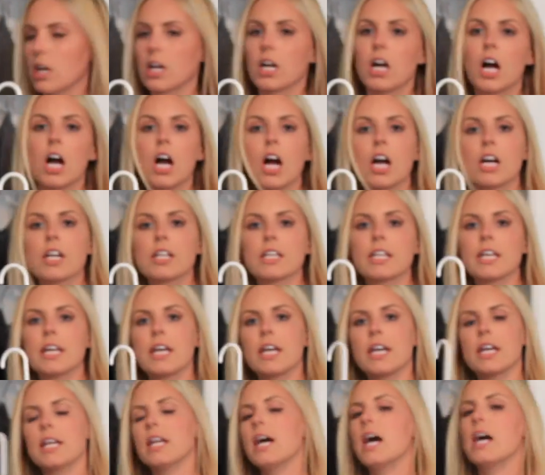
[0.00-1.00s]
a
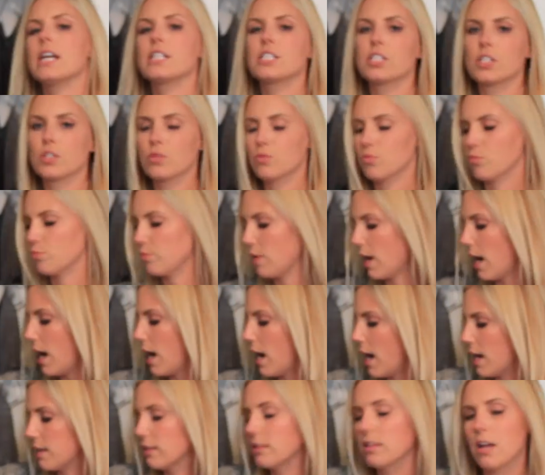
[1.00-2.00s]
cardigan.
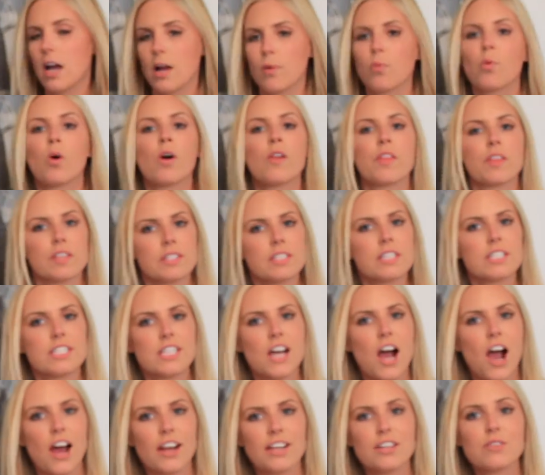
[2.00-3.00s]
I wore this a
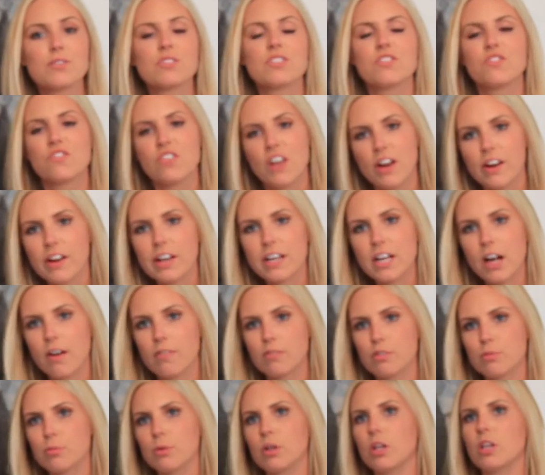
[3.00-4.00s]
ton. It's very
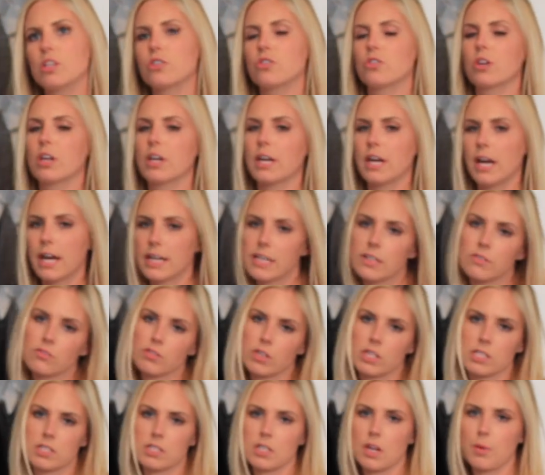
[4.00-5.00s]
comfortable and you can kind of
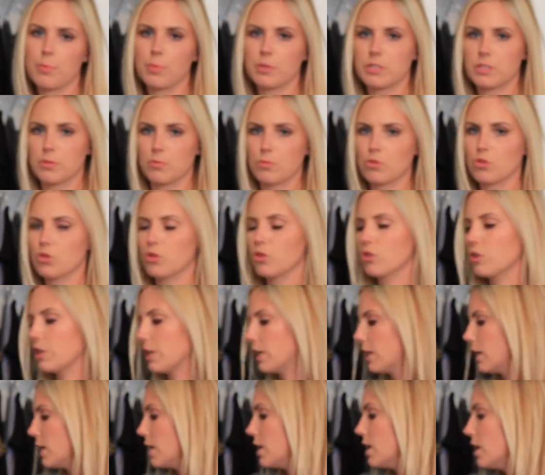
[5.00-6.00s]
dress it up with some
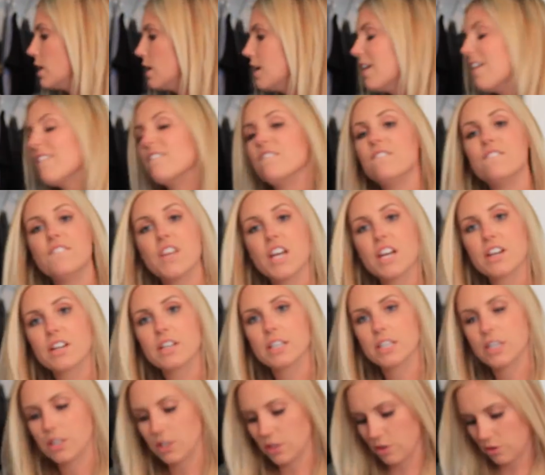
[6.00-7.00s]
jewelry.
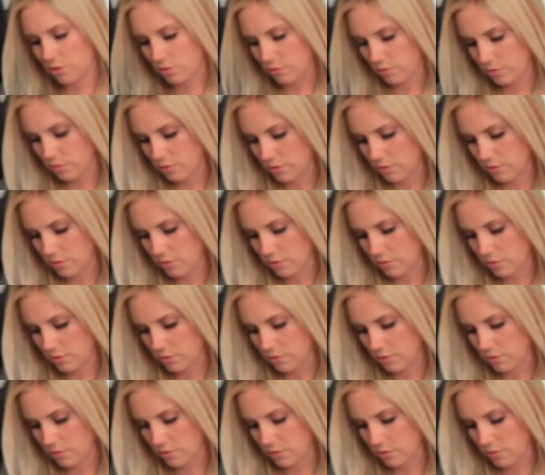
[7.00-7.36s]
Very cute.